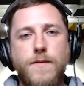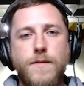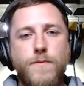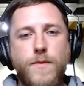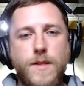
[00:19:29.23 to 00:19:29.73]

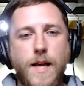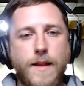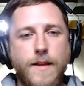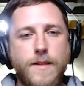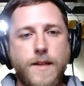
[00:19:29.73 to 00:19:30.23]
slot
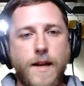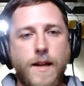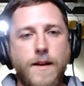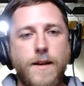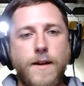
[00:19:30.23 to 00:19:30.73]
this in
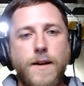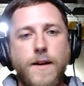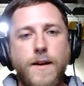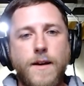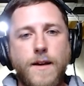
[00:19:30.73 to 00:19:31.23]

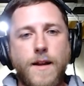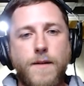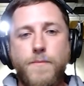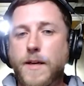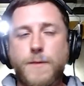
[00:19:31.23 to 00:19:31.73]

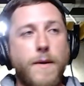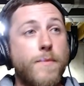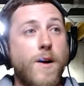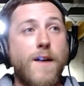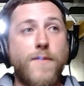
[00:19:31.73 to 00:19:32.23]
and, piss
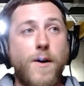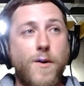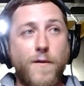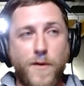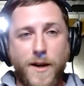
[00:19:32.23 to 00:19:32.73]
people off all
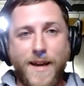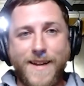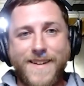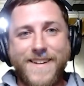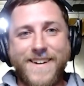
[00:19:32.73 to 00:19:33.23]
over
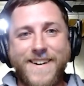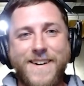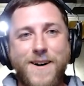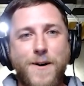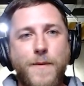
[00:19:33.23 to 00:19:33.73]
again.
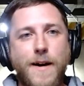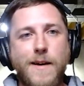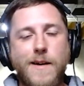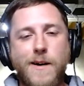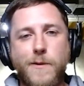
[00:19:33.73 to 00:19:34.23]
All
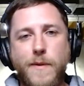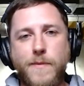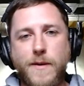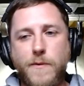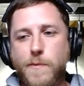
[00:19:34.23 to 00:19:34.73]
the
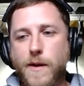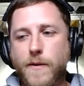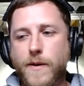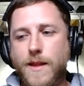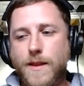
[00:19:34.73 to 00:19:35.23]
people that we play
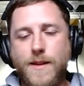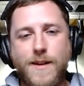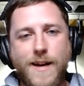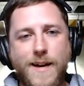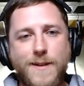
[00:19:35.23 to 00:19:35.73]
with
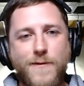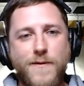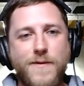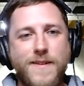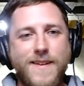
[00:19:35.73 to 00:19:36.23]

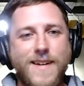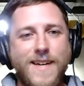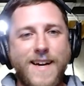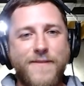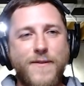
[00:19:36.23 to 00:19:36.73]

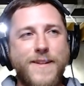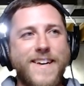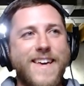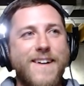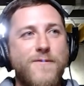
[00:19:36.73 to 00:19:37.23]
I feel like
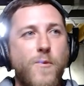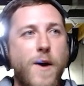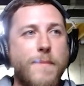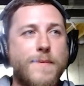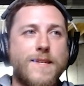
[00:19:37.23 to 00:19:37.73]
have
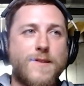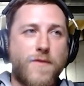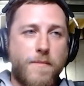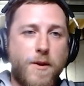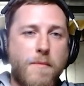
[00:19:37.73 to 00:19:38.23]
wiped this
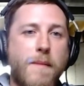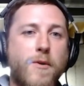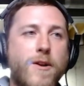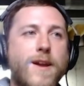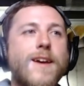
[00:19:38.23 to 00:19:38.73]
from their memory,